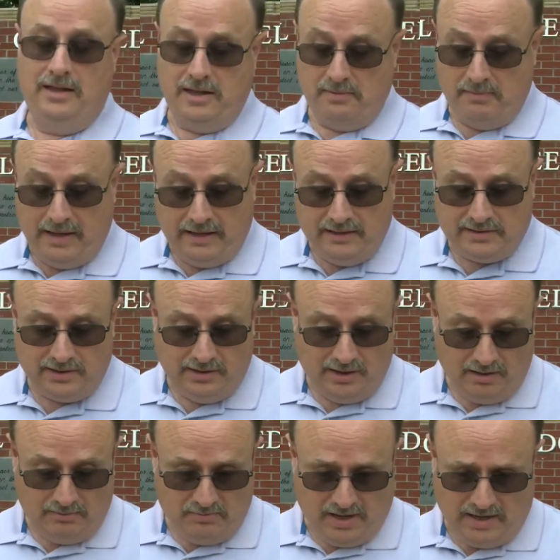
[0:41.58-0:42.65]
An amazing
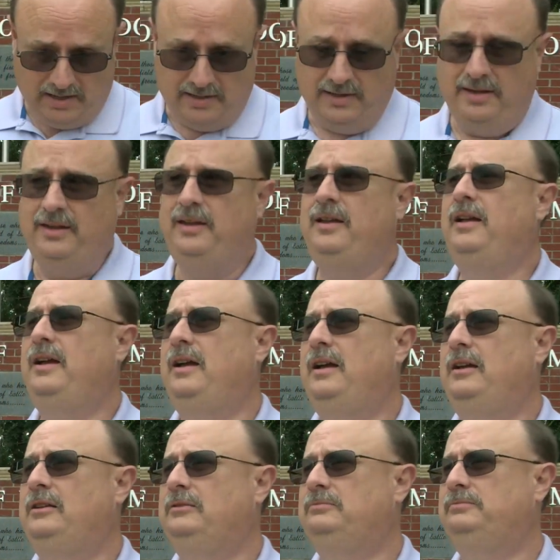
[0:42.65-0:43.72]
young man.
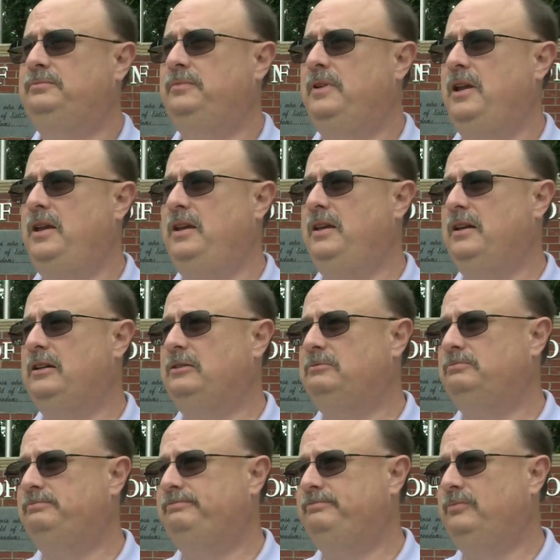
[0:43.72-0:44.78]
Um, he
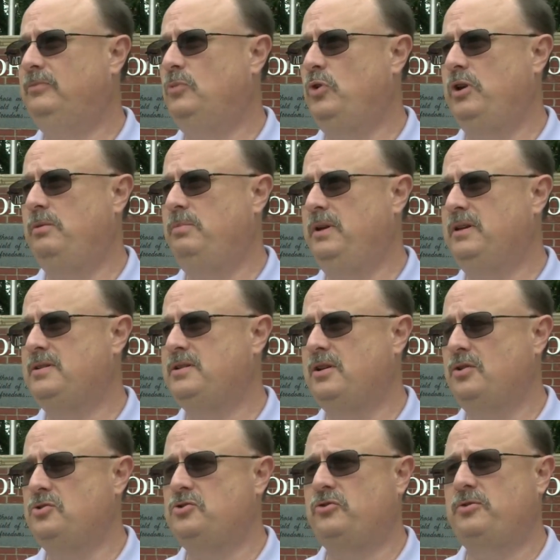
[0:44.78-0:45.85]
um, wanted to be a
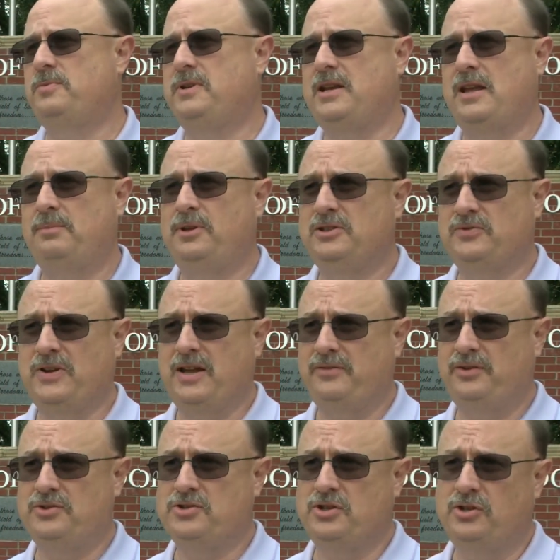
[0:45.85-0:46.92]
soldier from the time he was five
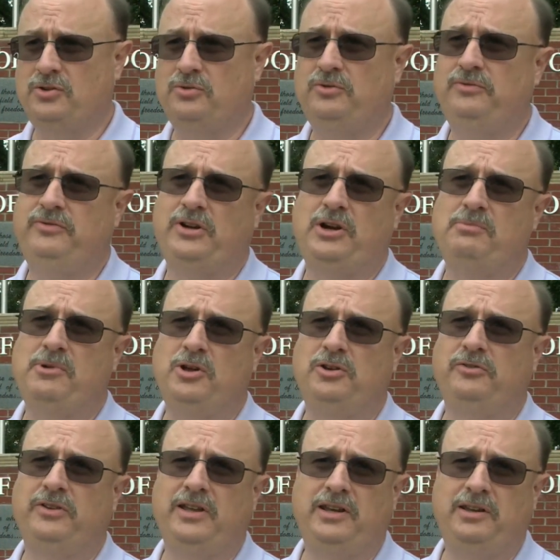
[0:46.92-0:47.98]
years old, very
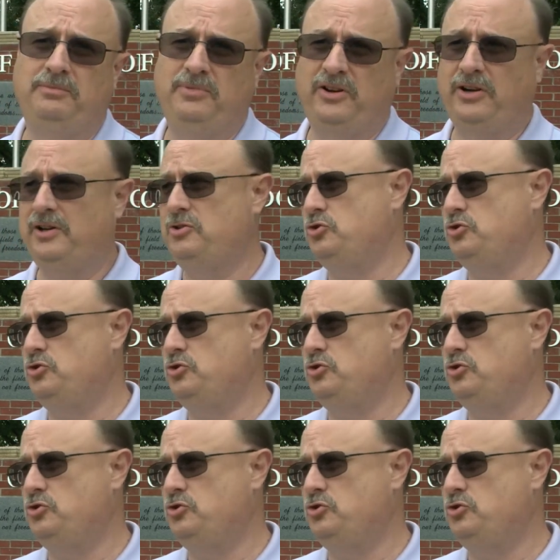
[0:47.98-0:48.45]
motivated, very